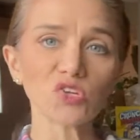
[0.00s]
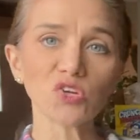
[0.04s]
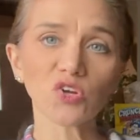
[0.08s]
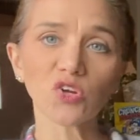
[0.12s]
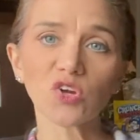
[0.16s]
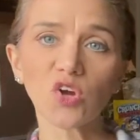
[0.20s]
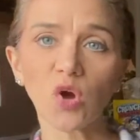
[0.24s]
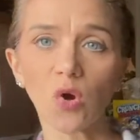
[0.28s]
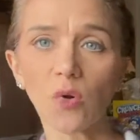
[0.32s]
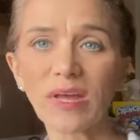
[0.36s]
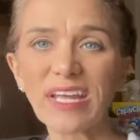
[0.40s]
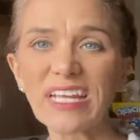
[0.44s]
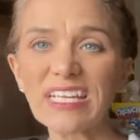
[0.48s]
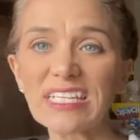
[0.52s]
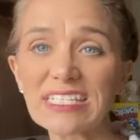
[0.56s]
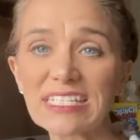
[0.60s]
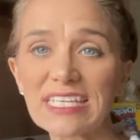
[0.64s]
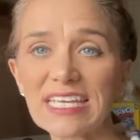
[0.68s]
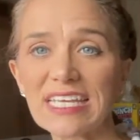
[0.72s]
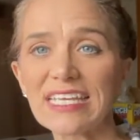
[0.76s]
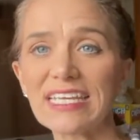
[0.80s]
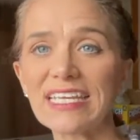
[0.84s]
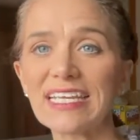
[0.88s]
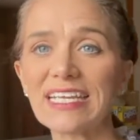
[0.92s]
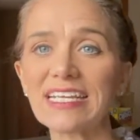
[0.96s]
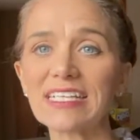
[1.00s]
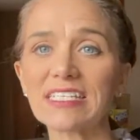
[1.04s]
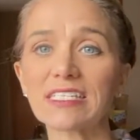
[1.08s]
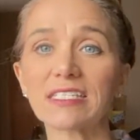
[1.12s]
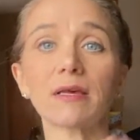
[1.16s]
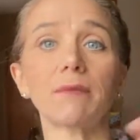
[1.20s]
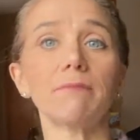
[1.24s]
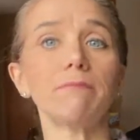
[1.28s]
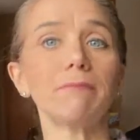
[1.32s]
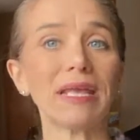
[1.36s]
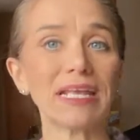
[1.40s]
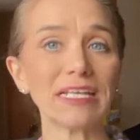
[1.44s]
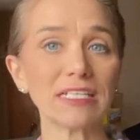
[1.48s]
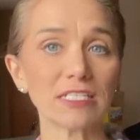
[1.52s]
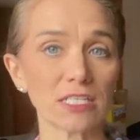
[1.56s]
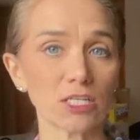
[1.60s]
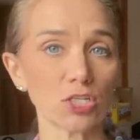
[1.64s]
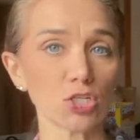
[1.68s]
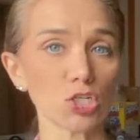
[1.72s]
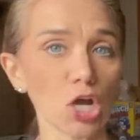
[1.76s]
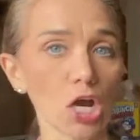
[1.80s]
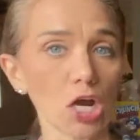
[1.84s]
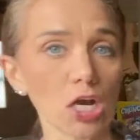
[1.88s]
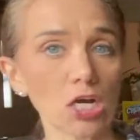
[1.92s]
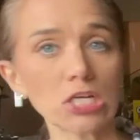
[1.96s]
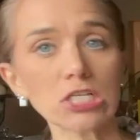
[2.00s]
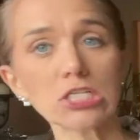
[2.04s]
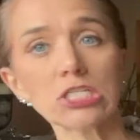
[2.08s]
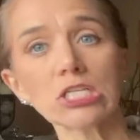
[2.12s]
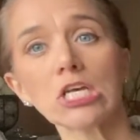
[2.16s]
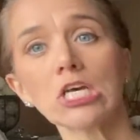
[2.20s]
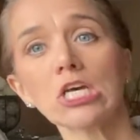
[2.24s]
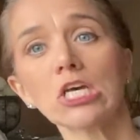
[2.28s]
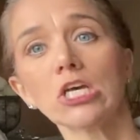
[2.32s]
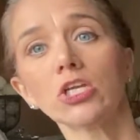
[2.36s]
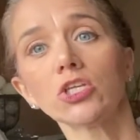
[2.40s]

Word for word: you're going to need some mason jars